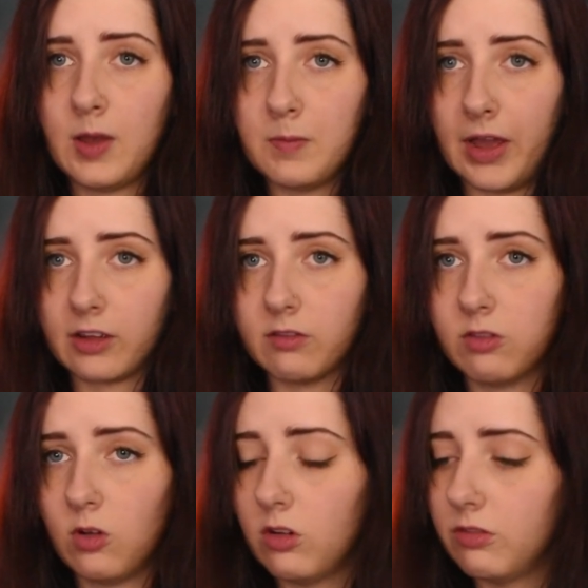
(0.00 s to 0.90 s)
back and
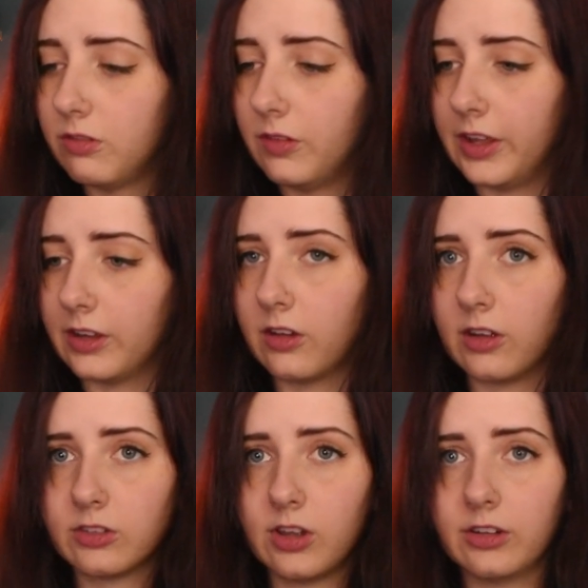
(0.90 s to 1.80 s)
forth, it can
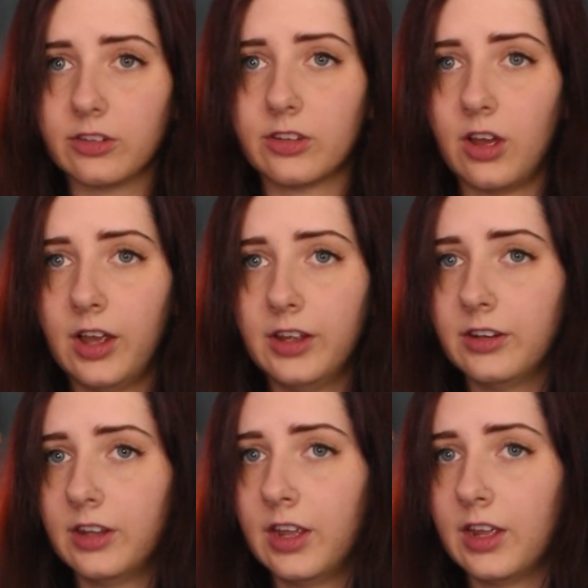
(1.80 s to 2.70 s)
go side to side,
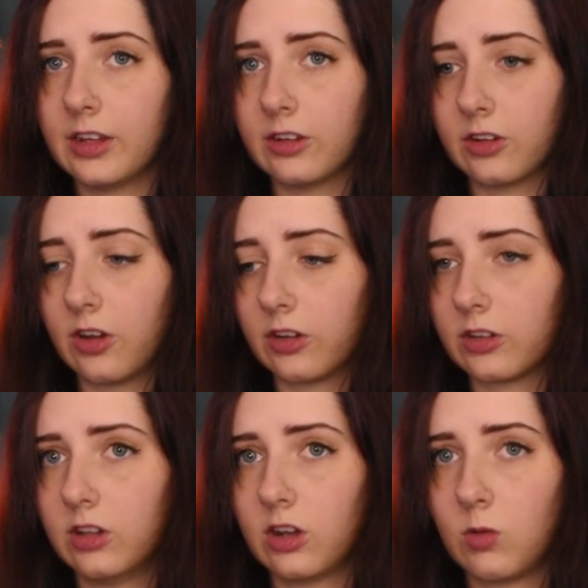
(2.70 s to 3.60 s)
it can go
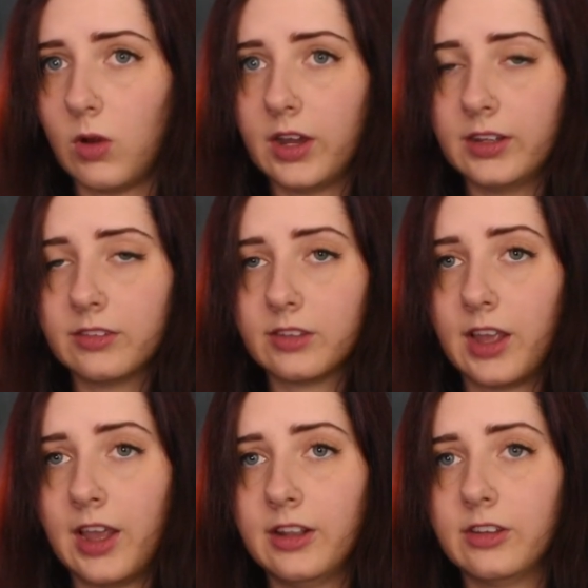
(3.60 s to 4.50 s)
clockwise,
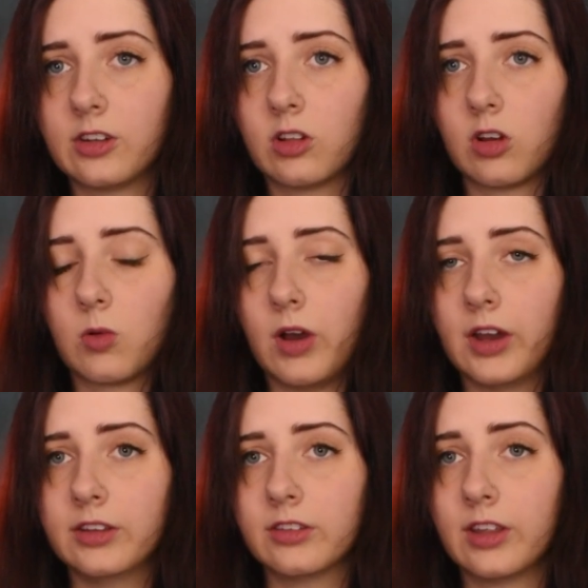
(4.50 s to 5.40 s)

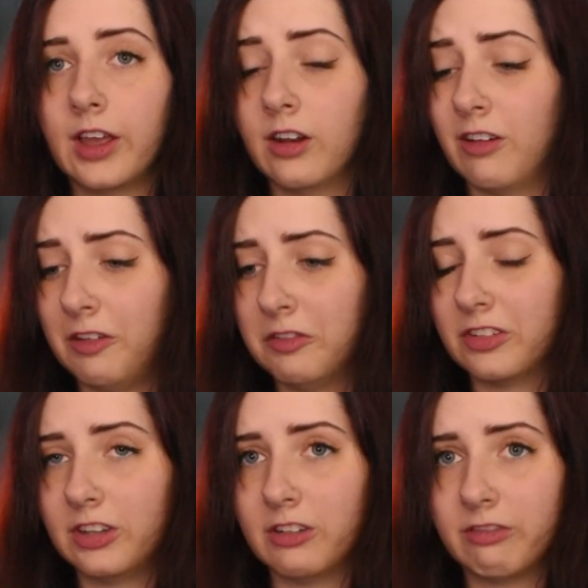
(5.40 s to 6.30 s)
anti-clockwise, and I've even
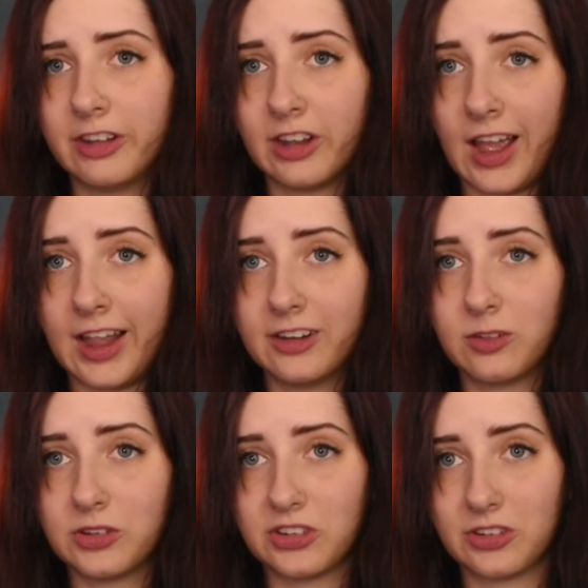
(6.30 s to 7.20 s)
seen a figure
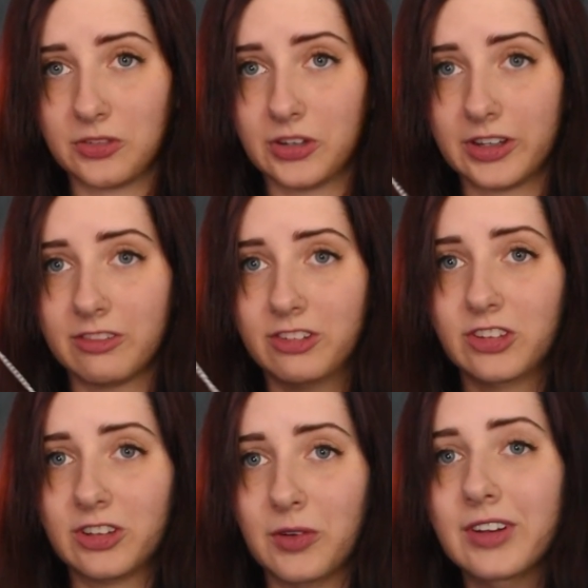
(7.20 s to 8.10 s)
8, which is a really
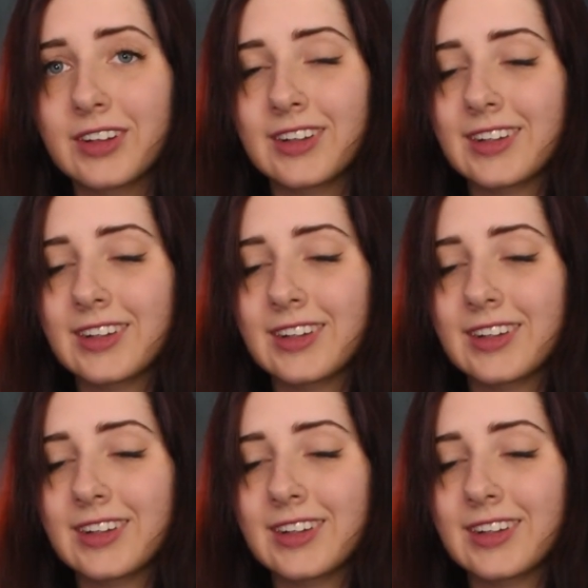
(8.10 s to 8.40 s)
confusing one.